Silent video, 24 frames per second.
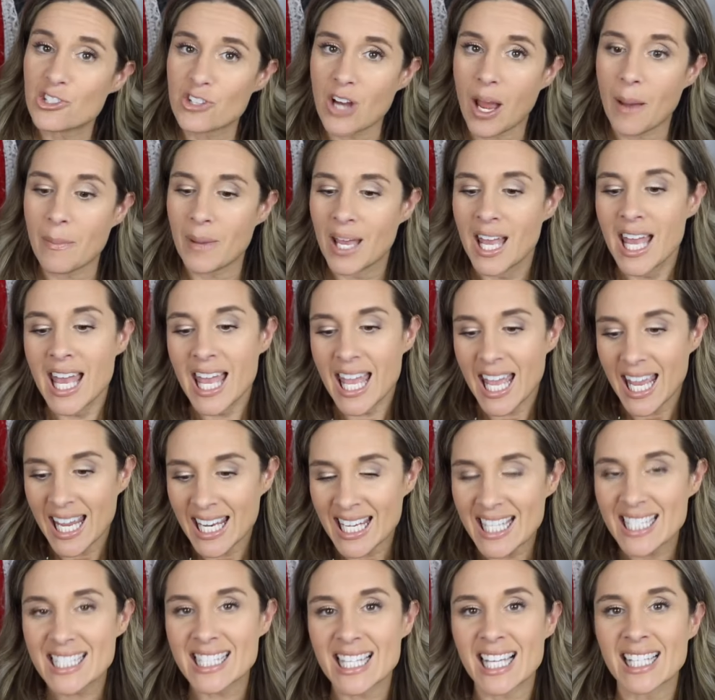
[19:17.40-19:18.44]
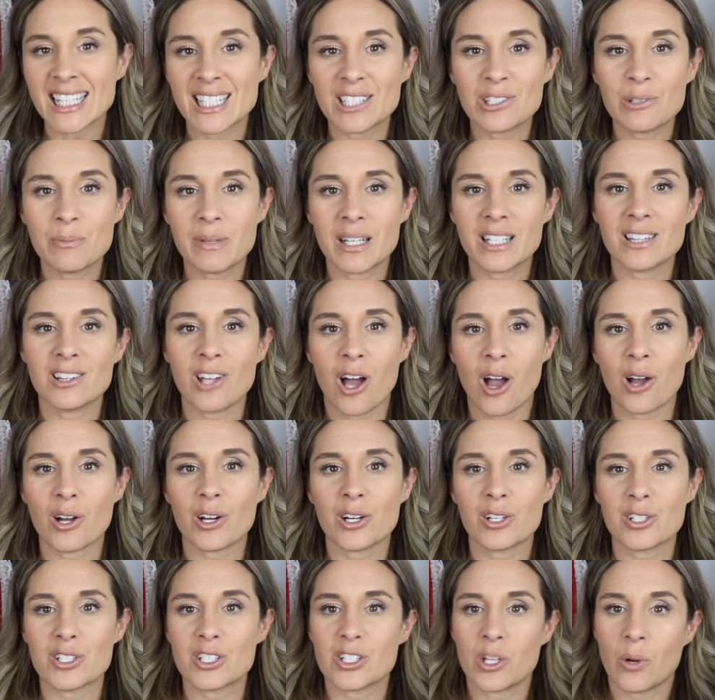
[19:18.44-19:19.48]
strap, it is a little bit
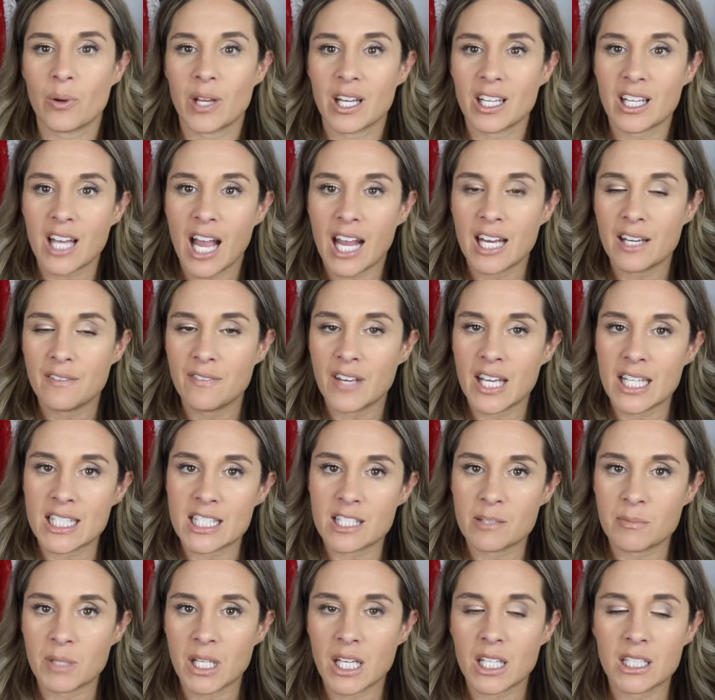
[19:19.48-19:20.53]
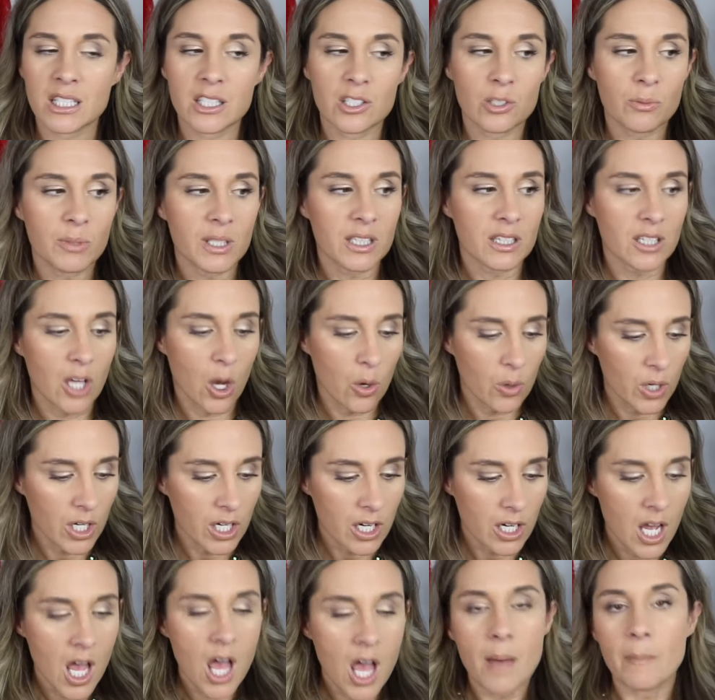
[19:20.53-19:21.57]
longer so it kind of hits me a little bit
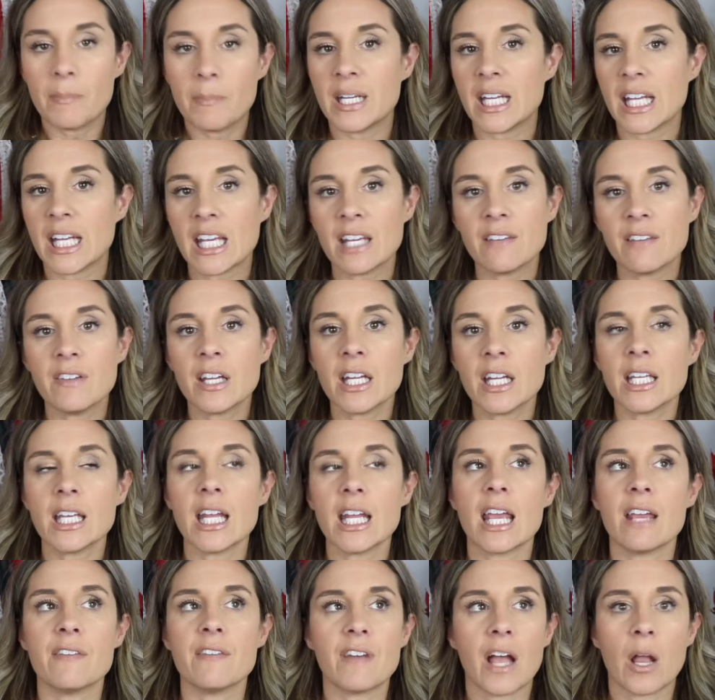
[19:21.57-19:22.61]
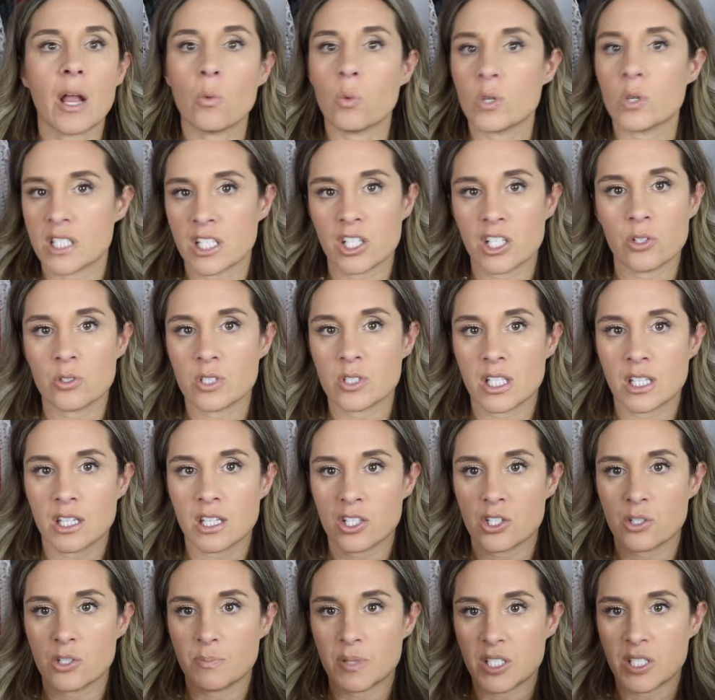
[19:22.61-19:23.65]
lower. But even if I wasn't using the
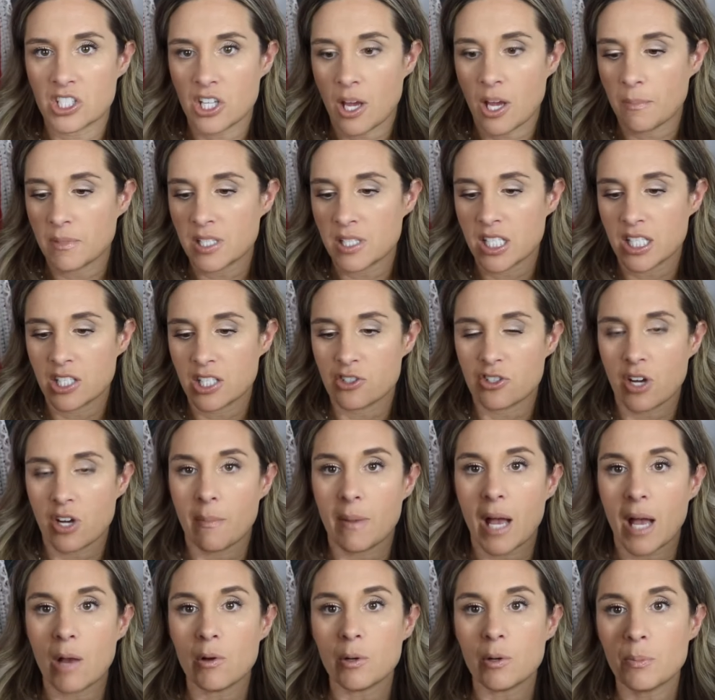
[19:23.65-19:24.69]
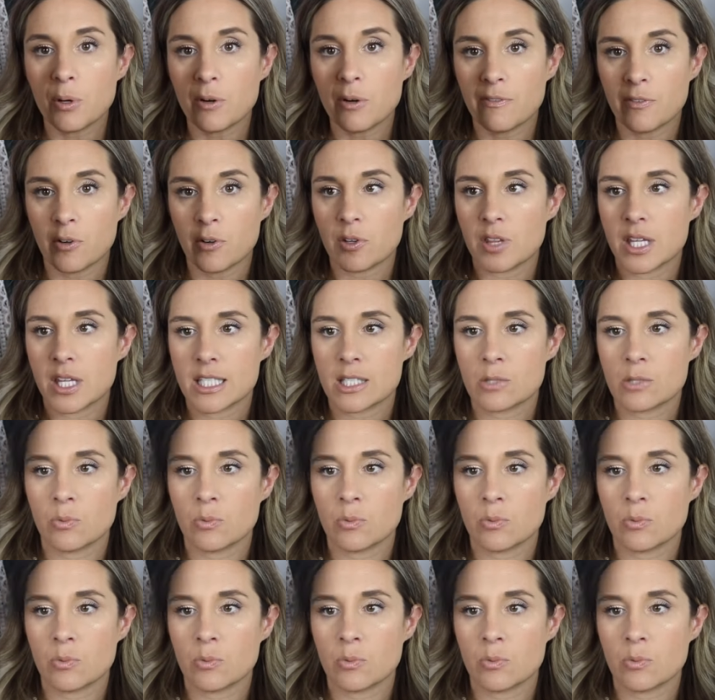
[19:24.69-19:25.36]
Pochette Matisse strap, I would prefer this